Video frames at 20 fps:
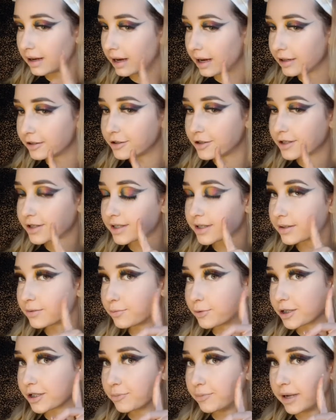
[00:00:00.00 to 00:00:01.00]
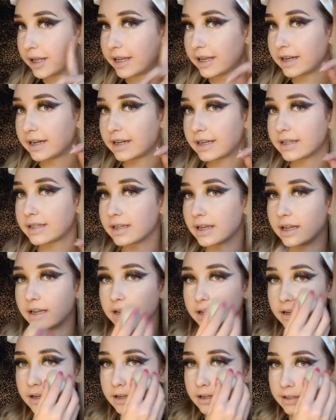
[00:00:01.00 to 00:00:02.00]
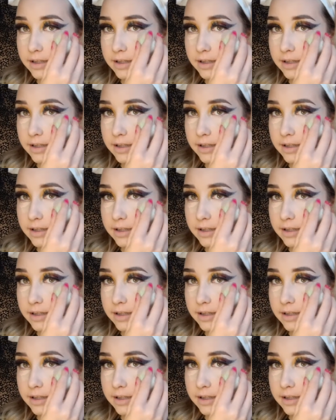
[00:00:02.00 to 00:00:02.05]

I just was blending this and